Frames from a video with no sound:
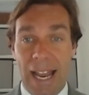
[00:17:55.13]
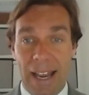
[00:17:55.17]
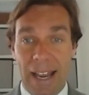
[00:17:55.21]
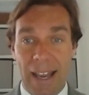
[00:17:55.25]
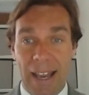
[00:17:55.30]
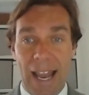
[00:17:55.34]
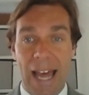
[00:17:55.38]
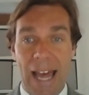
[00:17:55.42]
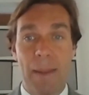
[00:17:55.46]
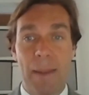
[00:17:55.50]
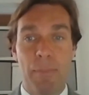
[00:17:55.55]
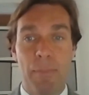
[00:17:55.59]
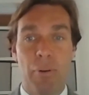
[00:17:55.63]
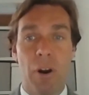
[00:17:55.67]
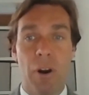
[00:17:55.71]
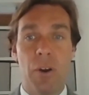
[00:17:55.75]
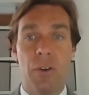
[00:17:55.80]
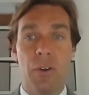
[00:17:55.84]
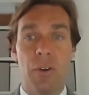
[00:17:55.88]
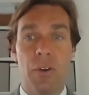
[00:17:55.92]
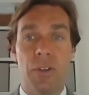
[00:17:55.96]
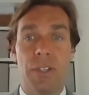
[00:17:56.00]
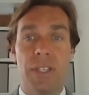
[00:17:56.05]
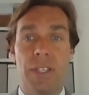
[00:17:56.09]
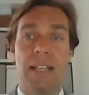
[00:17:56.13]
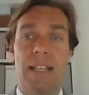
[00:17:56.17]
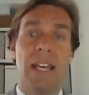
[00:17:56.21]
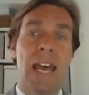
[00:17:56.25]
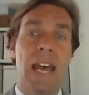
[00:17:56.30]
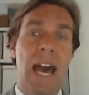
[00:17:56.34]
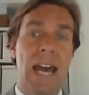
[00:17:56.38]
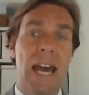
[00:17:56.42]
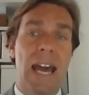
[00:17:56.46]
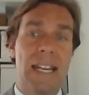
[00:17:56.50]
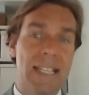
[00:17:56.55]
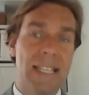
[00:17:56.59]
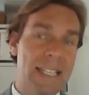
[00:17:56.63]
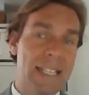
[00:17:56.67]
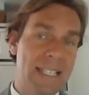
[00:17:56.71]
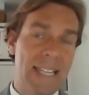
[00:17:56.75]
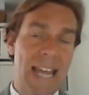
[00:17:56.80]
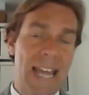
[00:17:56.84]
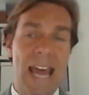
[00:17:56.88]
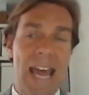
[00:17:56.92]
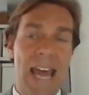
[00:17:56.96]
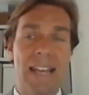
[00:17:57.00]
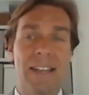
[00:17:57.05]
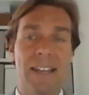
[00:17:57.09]
light process and a
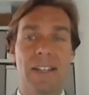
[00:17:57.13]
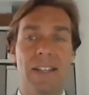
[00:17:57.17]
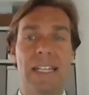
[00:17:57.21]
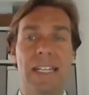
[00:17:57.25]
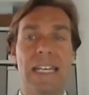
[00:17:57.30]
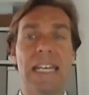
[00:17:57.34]
standard